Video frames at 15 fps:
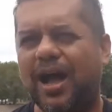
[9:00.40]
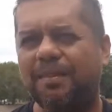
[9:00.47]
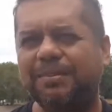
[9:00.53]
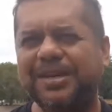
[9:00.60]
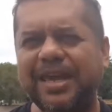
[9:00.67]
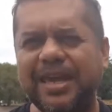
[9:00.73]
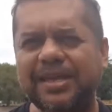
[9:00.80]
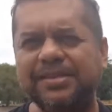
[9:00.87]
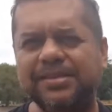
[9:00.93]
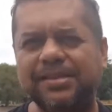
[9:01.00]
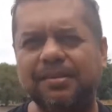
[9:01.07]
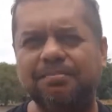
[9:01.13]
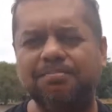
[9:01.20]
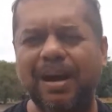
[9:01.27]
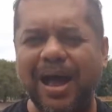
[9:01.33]
need
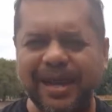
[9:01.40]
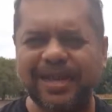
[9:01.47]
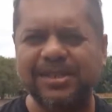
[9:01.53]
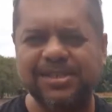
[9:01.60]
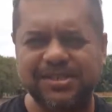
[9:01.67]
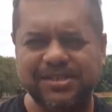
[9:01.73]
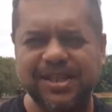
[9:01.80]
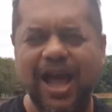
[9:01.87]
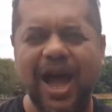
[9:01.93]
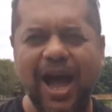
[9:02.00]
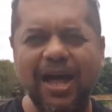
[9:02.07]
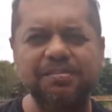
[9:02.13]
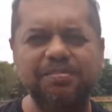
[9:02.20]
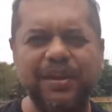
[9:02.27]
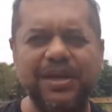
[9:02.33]
some money to
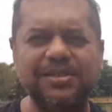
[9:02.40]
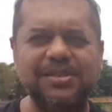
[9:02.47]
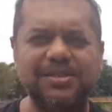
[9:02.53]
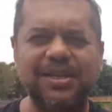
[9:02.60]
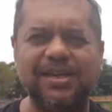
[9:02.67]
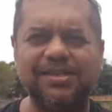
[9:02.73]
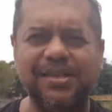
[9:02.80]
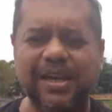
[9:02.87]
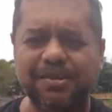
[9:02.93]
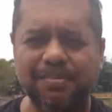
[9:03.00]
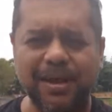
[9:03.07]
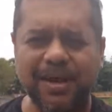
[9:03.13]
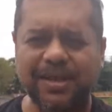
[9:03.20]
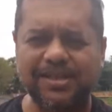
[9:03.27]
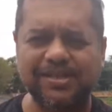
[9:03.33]
start, because it does take
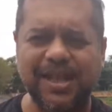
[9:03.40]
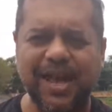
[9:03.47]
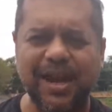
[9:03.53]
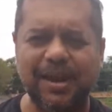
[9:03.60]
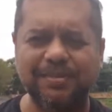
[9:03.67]
money to start